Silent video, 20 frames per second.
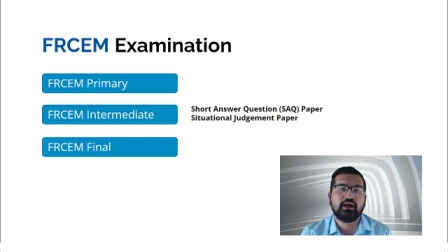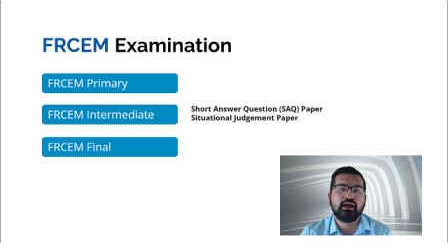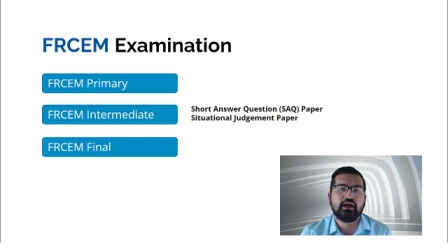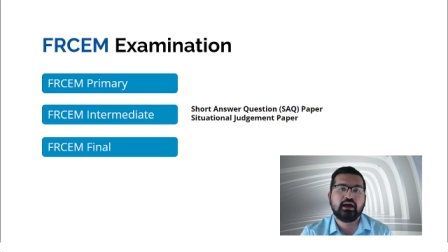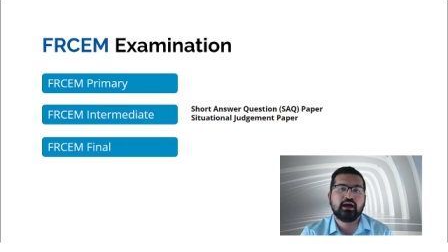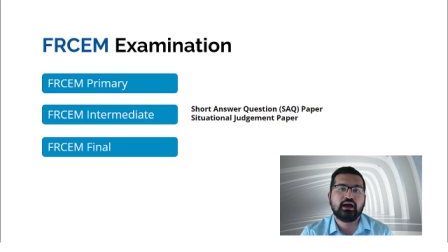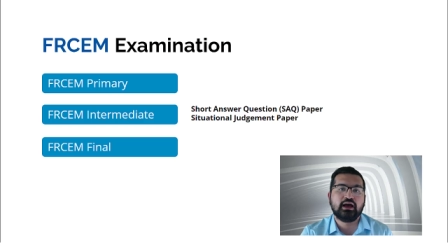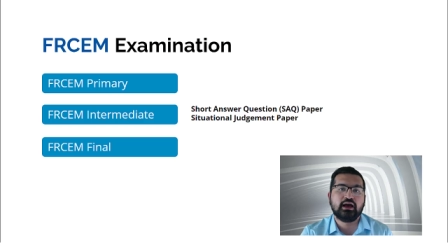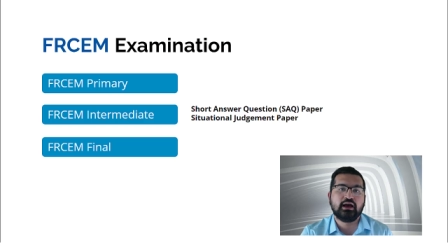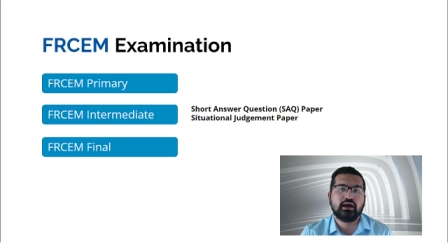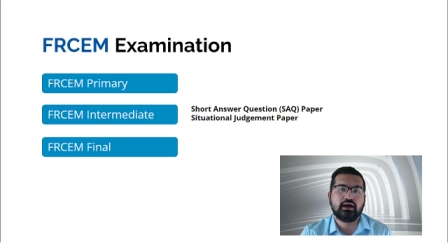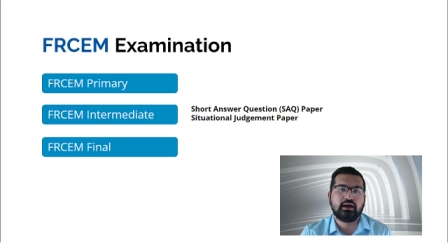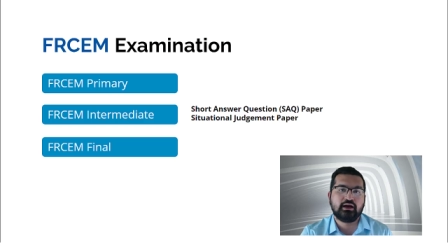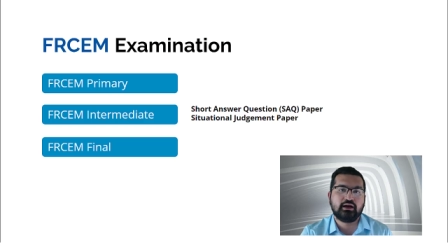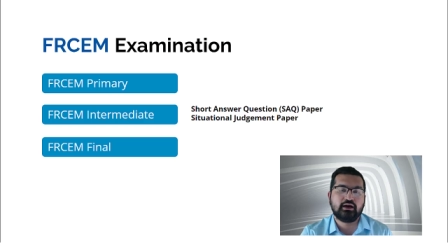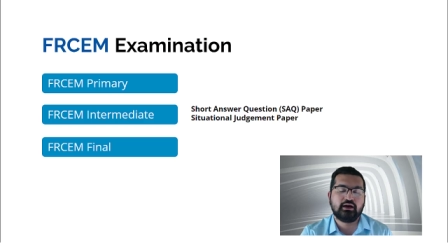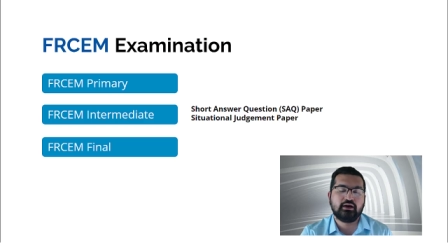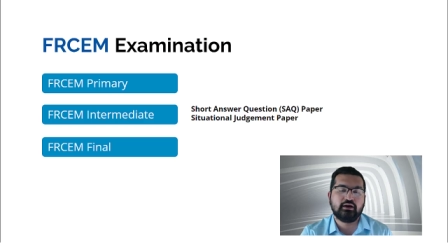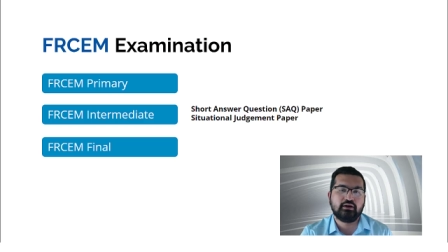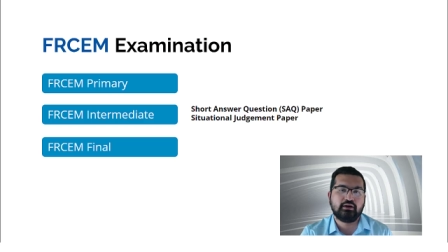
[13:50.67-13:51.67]
uh,
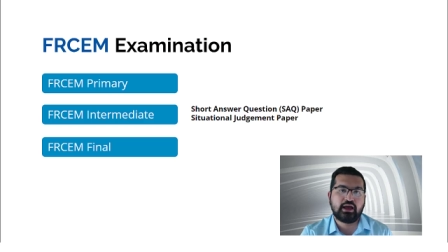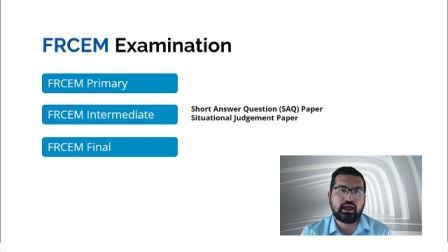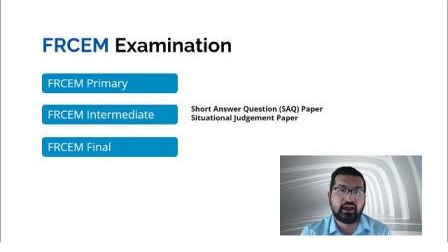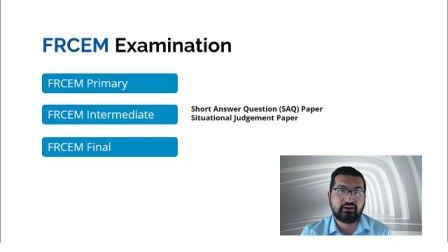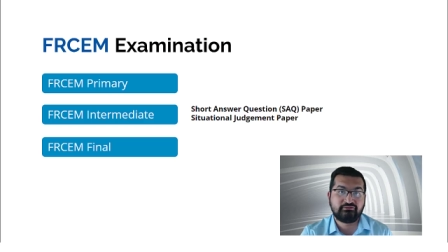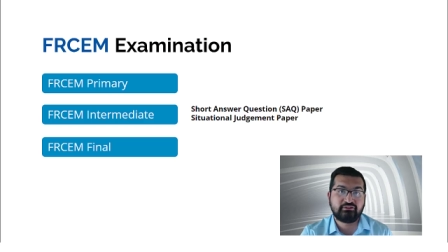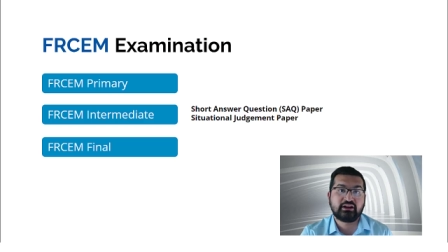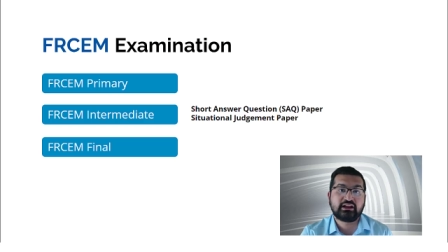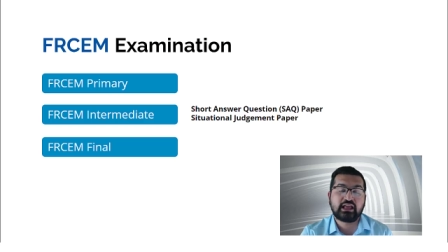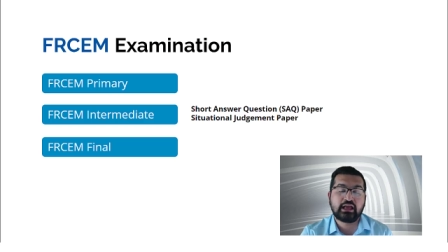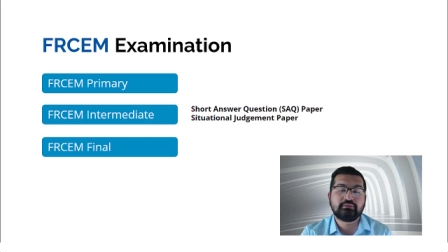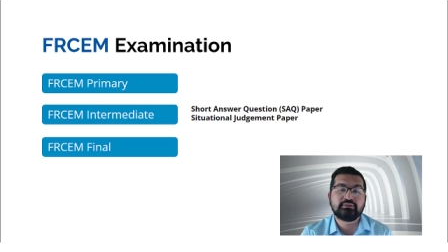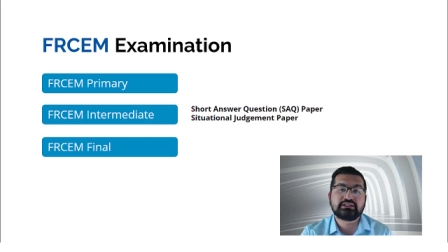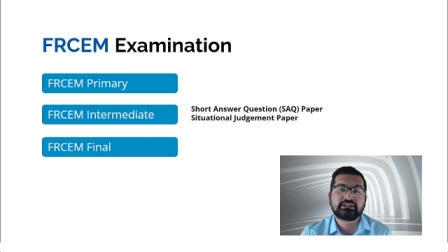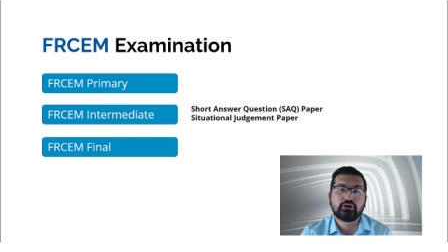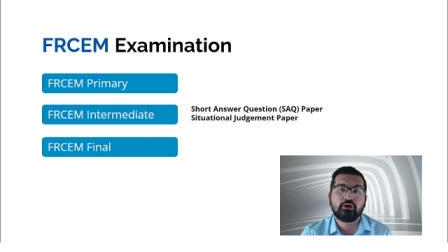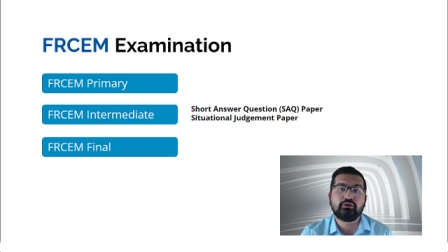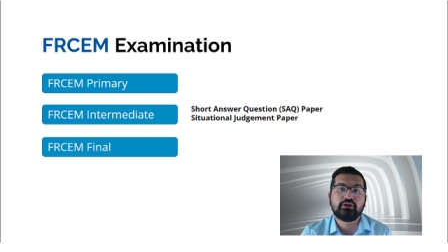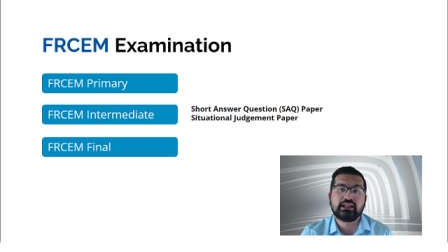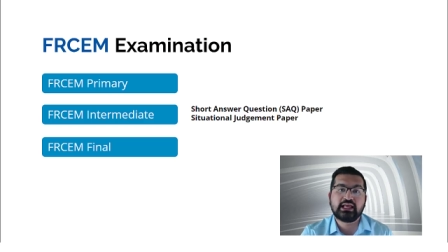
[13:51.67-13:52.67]
uh, FRCEM is
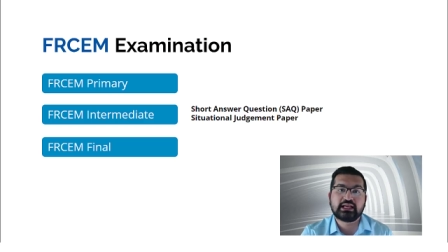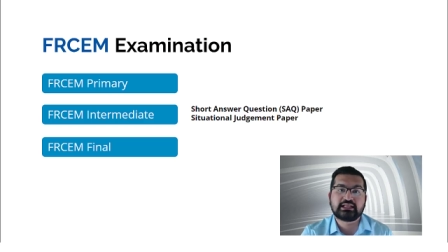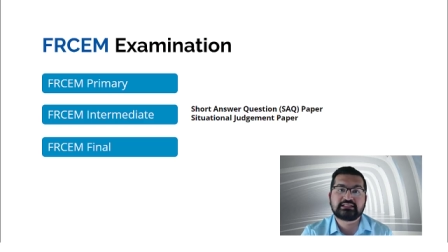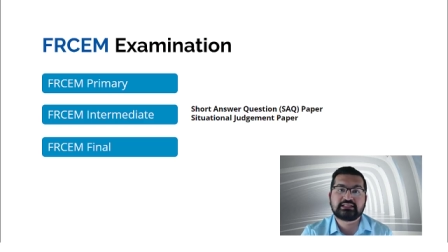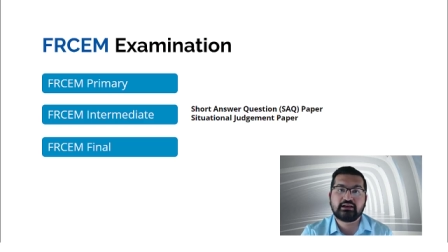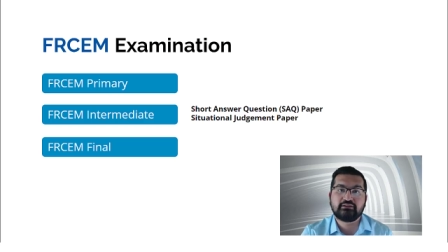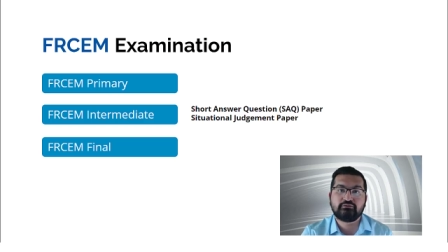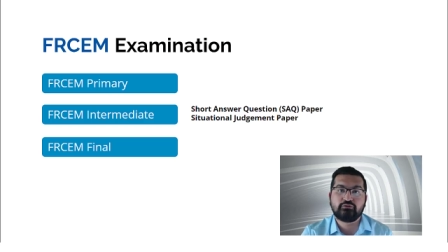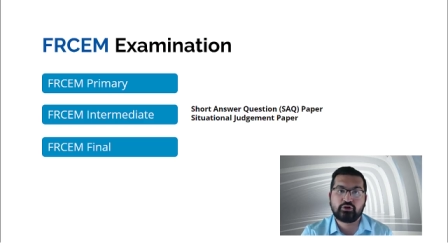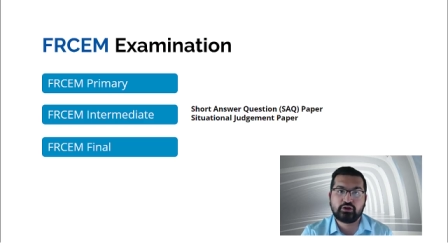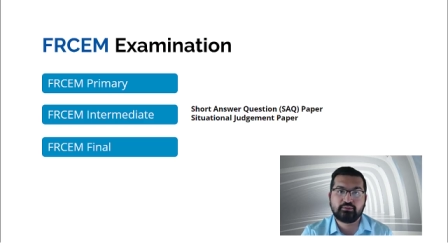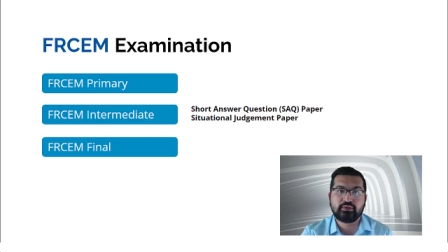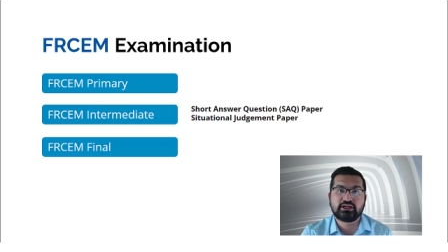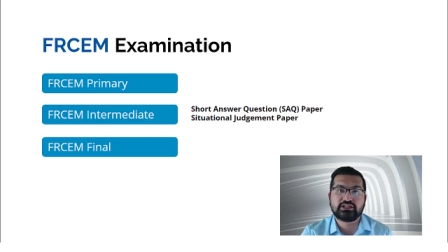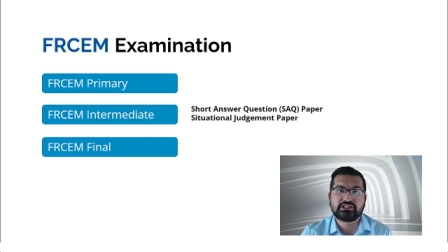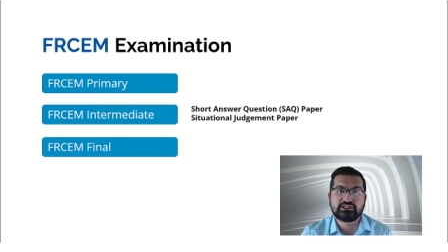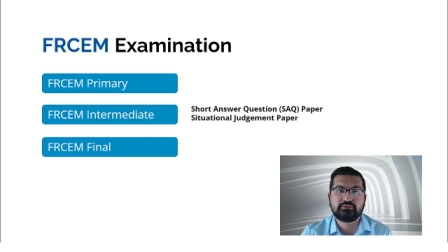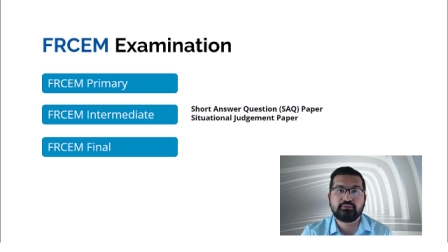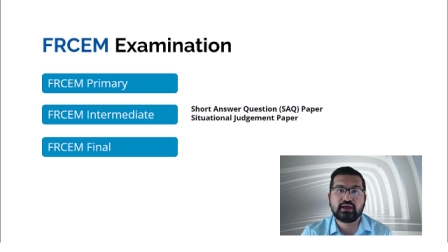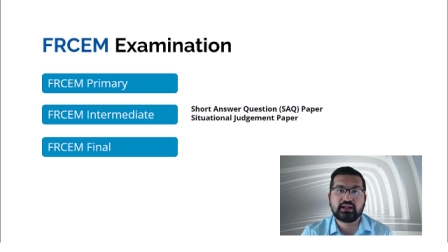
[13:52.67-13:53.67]
the only exam for
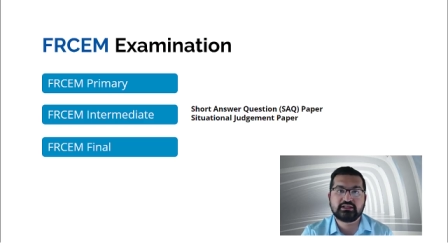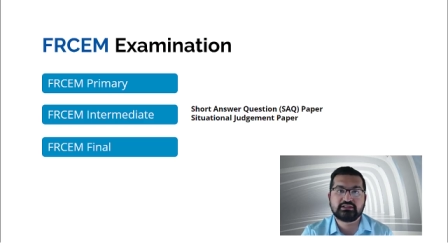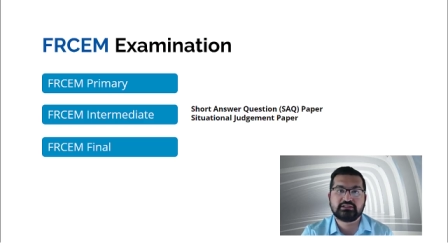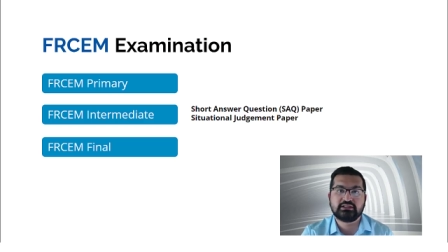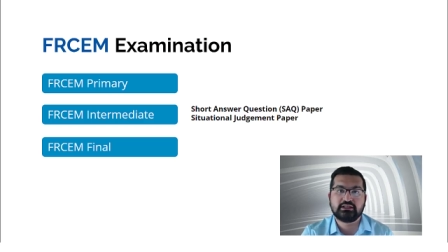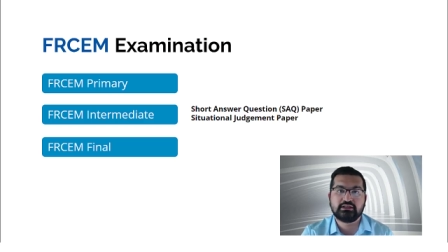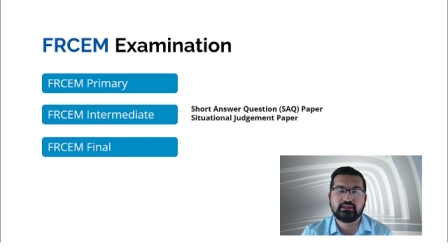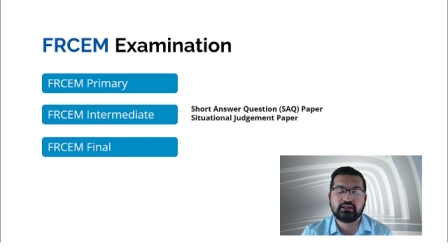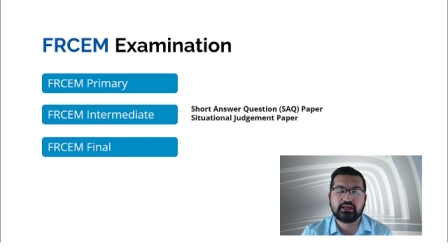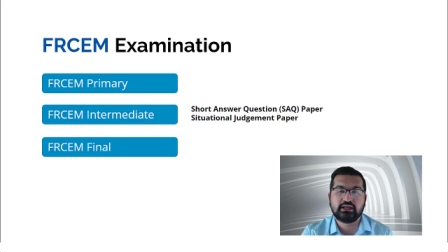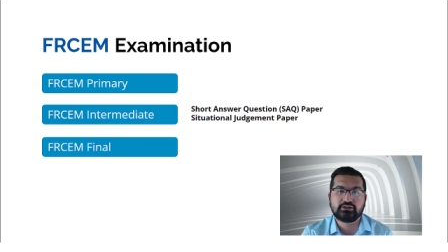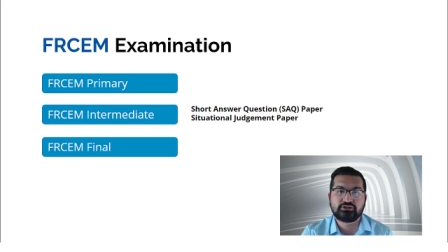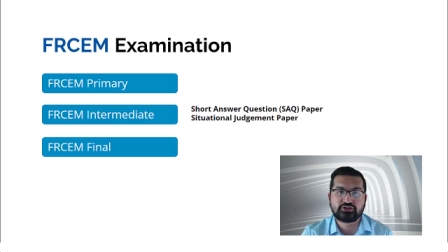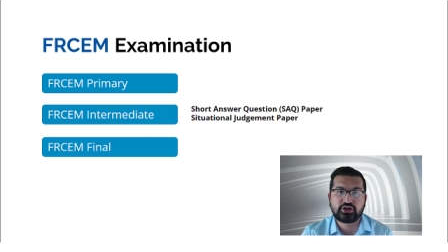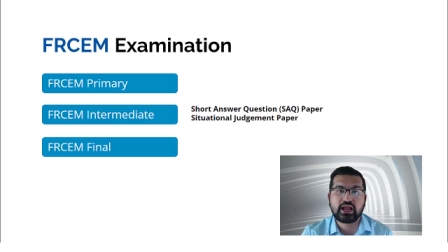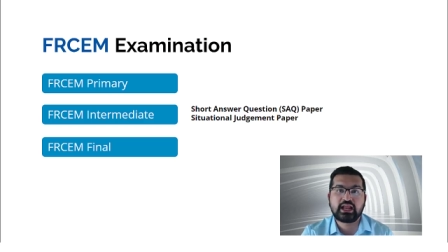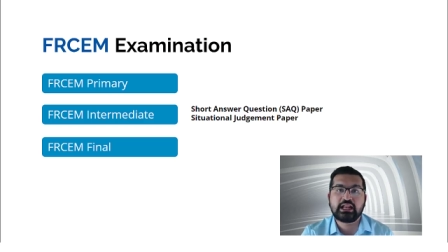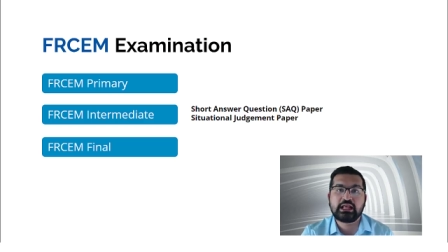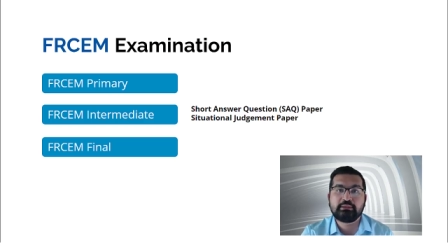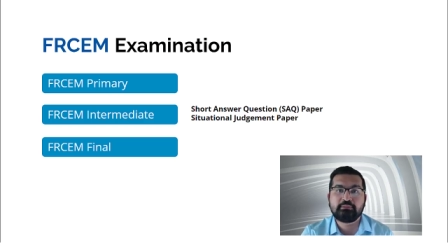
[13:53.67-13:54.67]
emergency medicine
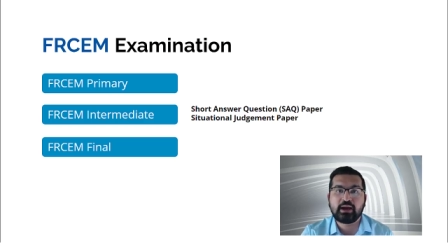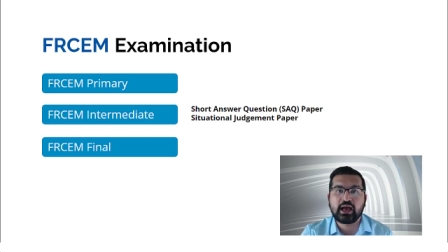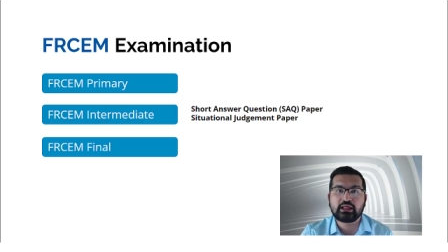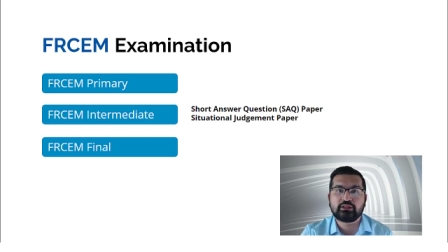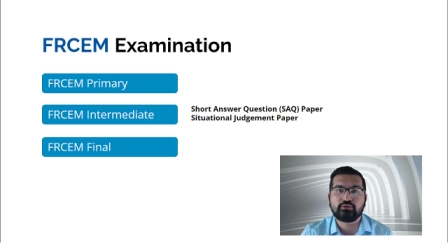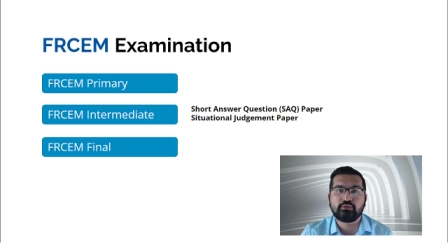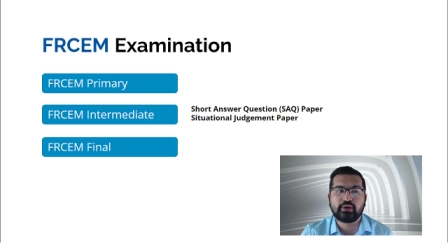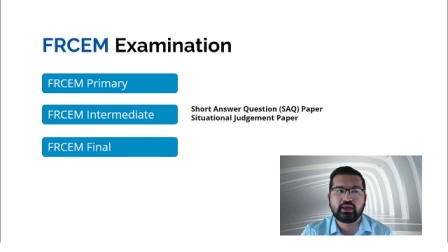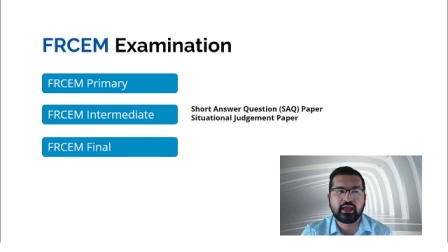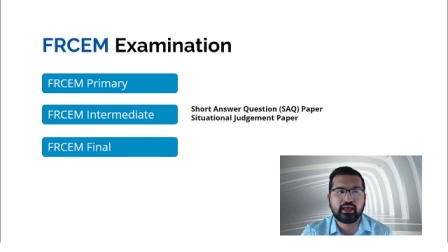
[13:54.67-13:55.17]
training pathway,